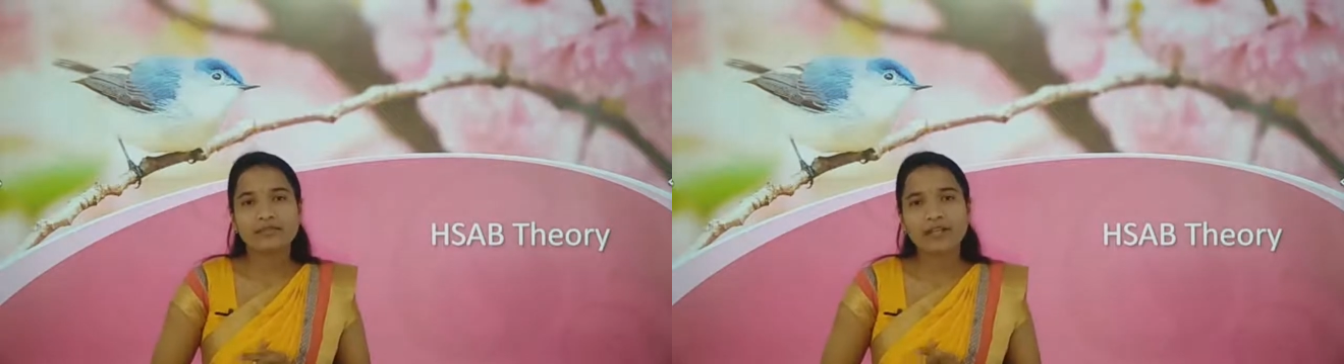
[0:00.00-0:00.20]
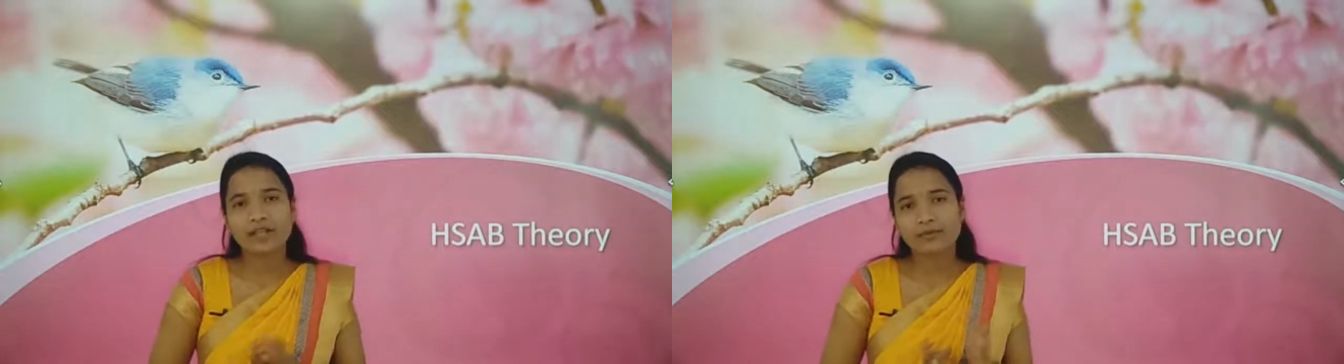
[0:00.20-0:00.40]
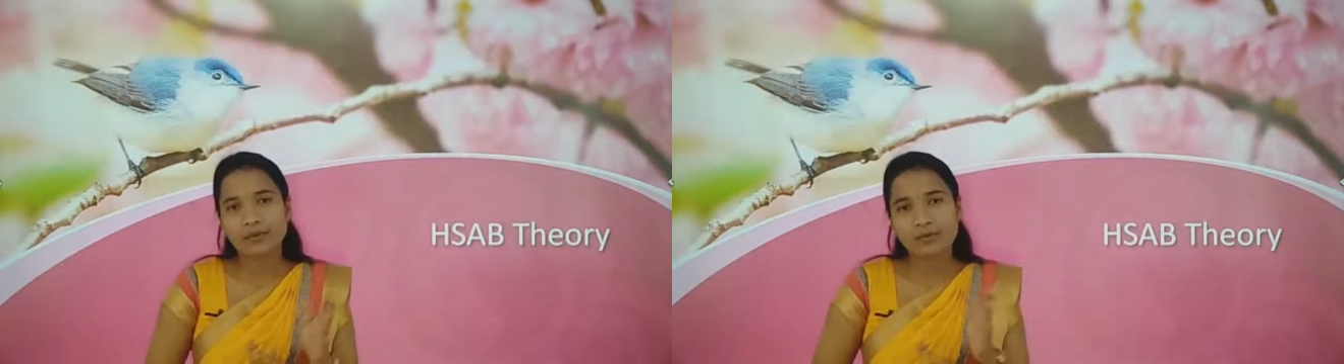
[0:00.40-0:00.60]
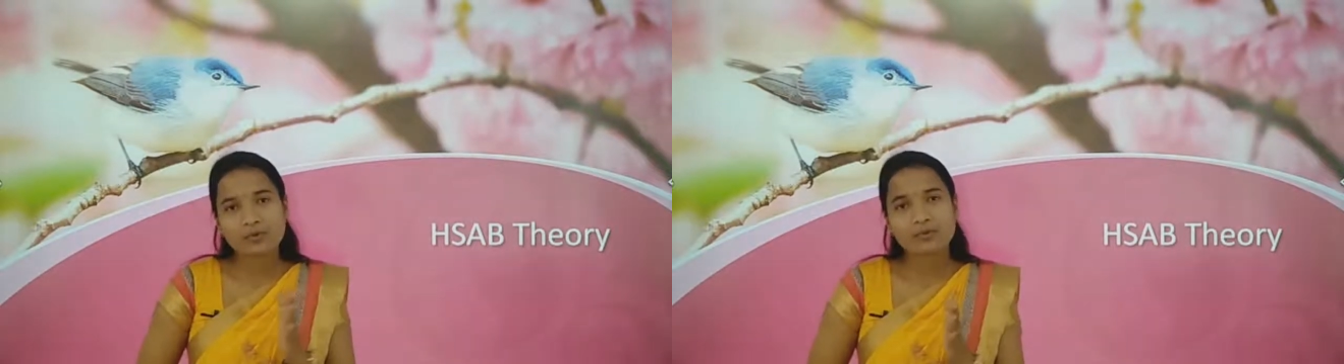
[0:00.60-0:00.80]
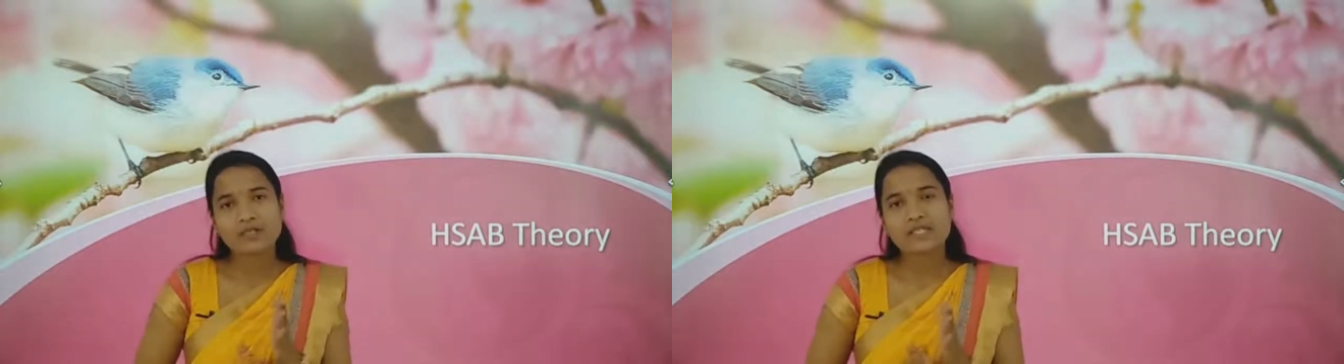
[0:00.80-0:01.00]
me
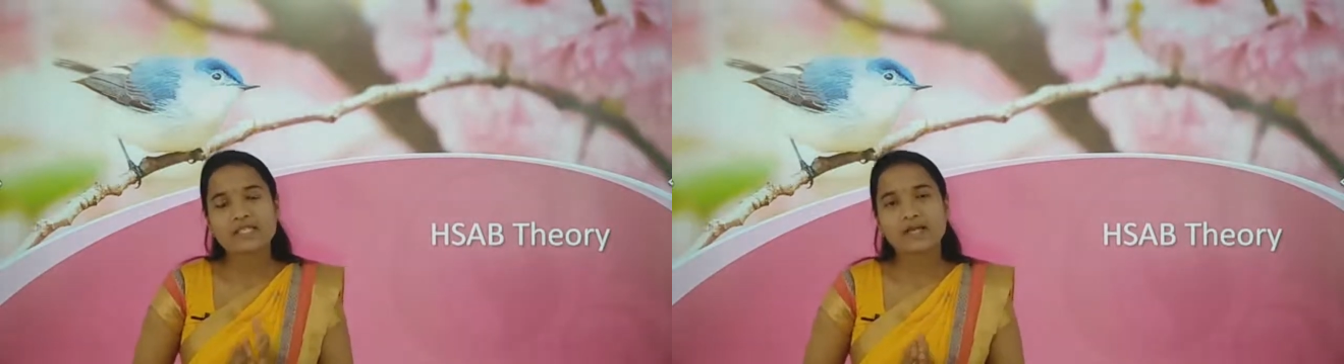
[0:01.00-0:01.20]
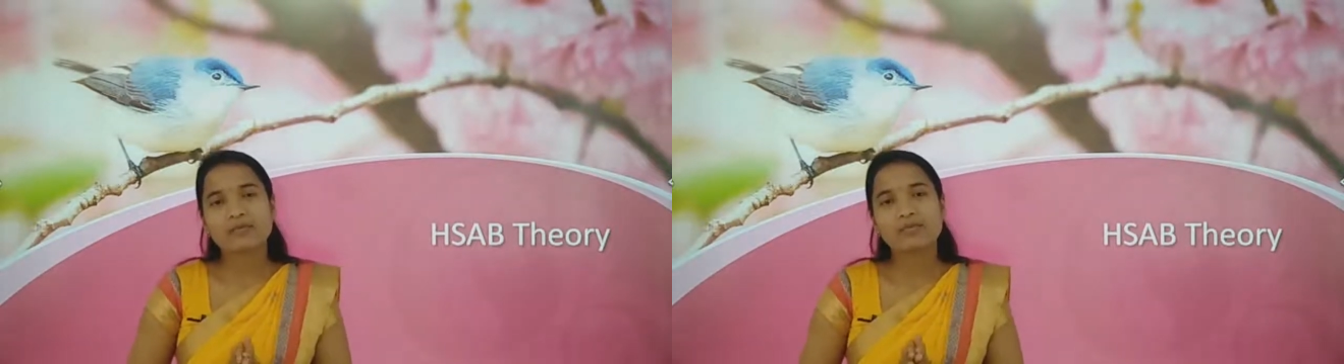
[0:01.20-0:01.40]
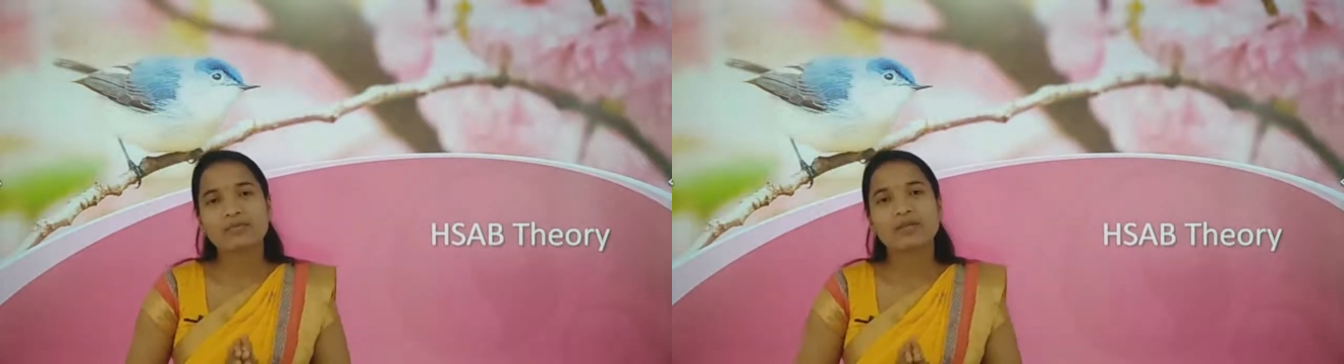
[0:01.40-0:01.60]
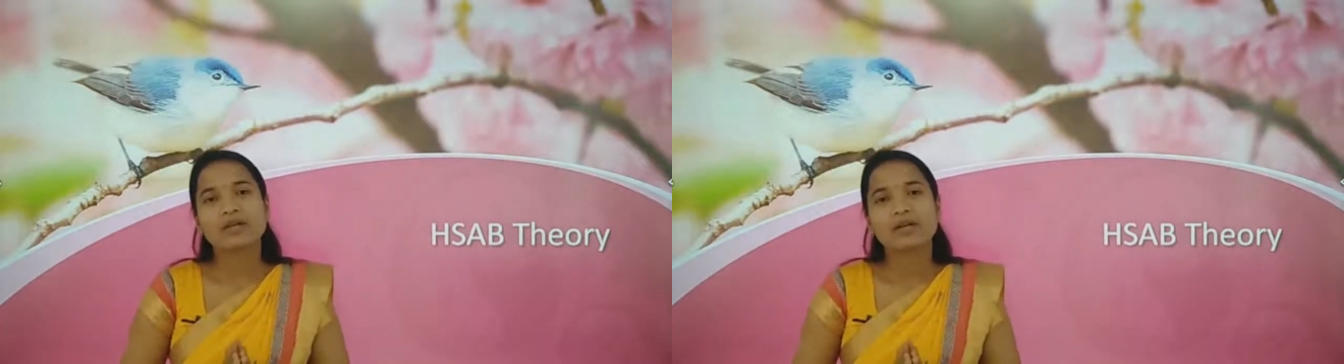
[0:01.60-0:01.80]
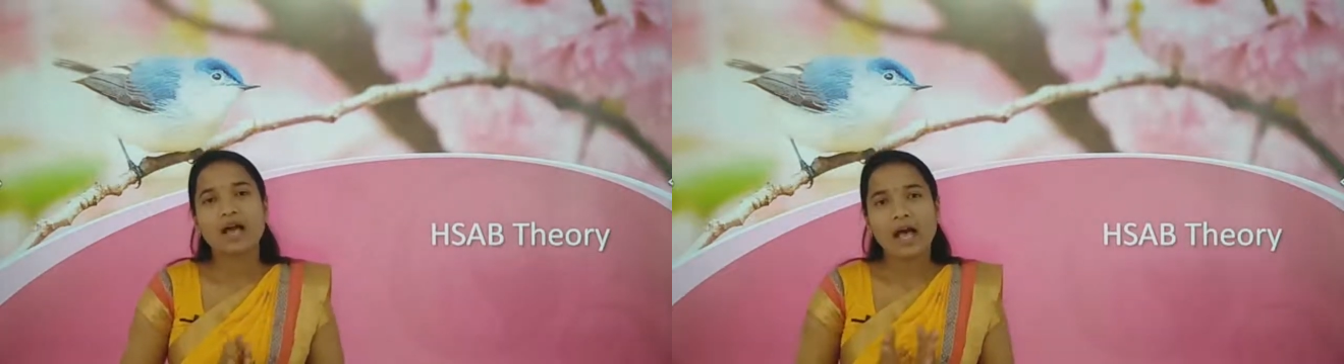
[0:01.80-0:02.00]
review some
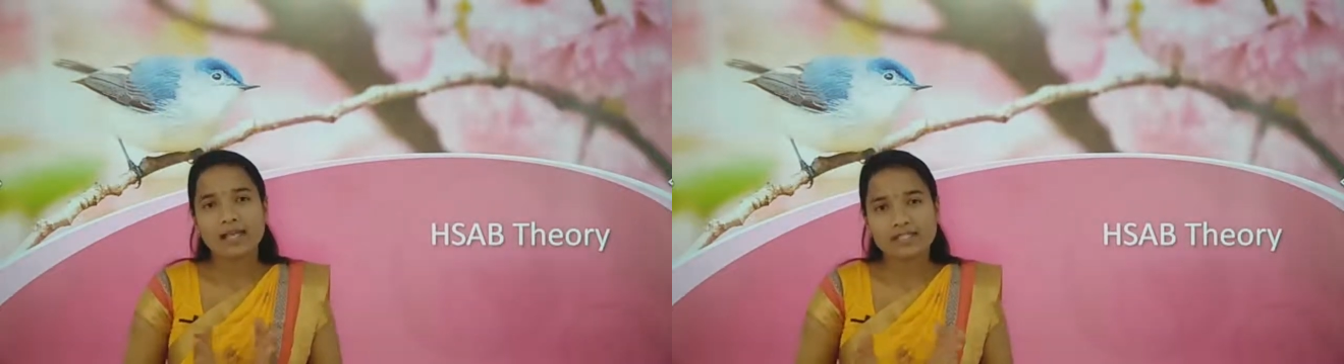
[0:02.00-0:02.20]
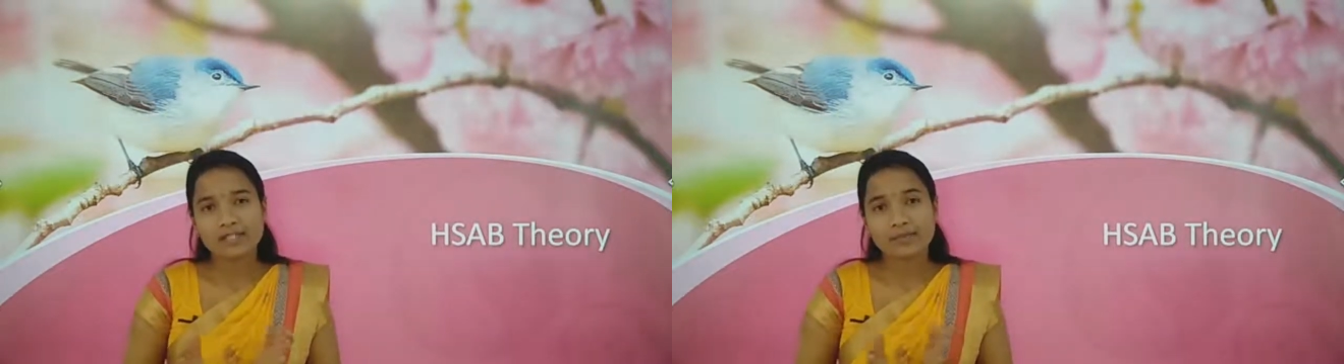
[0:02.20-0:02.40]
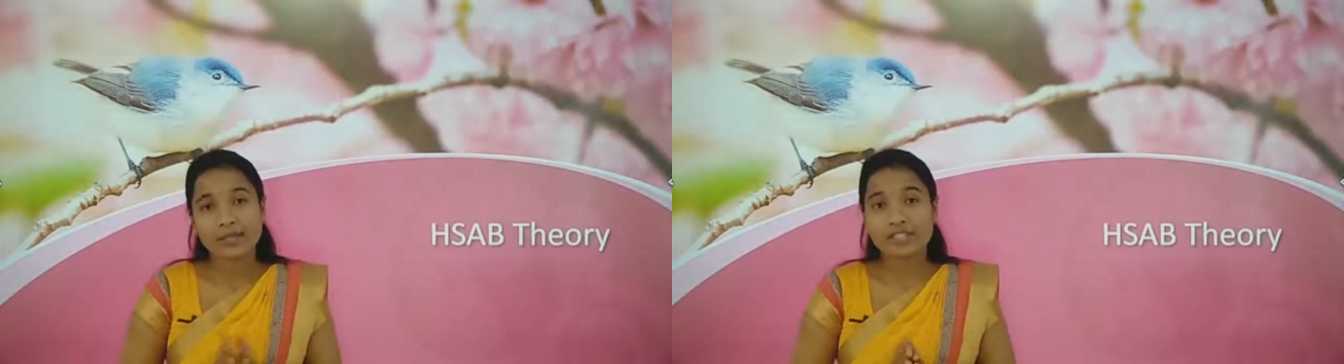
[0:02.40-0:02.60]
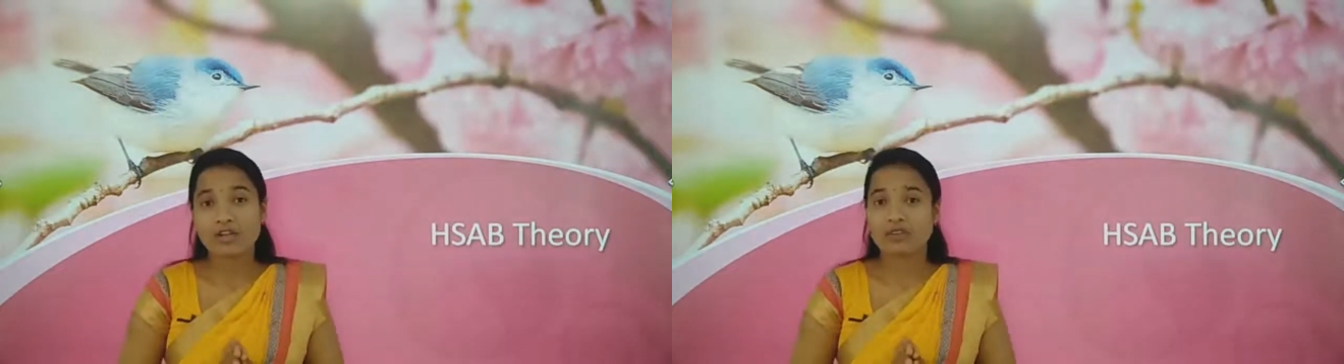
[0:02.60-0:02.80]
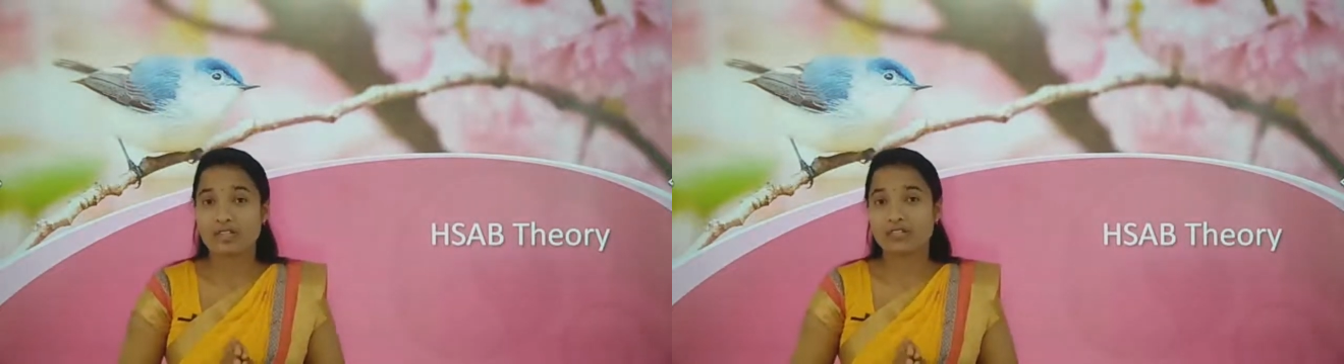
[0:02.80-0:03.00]
acid base
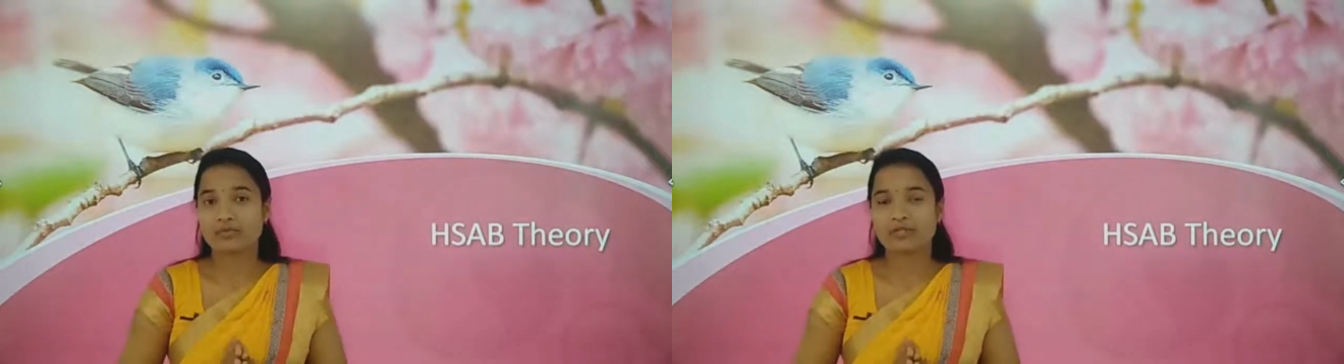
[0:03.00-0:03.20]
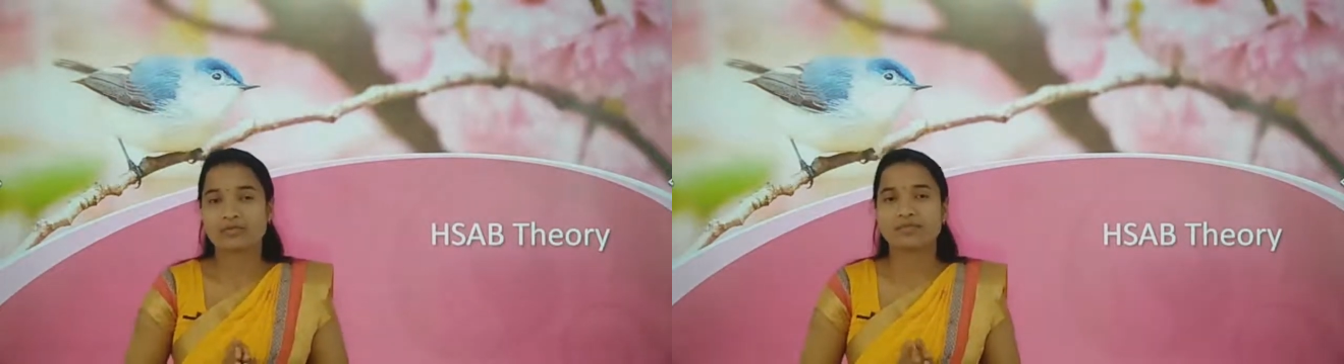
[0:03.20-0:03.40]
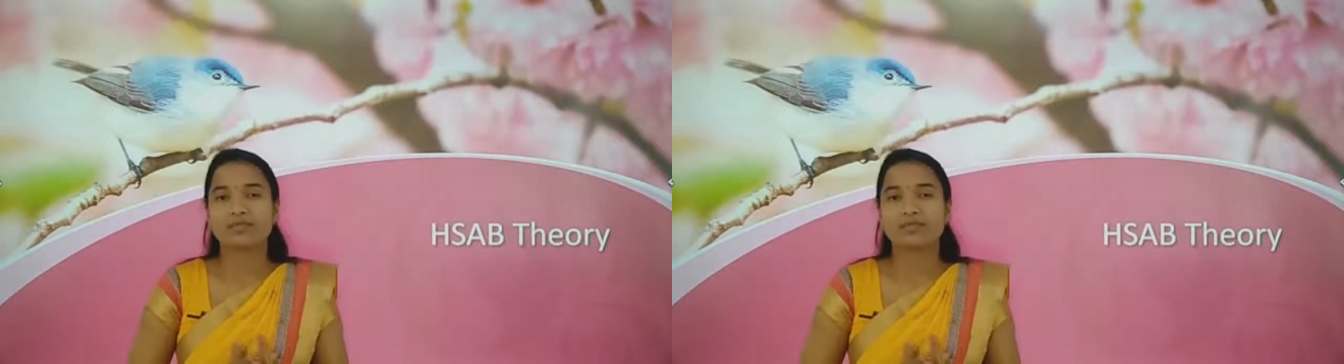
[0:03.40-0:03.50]
concepts.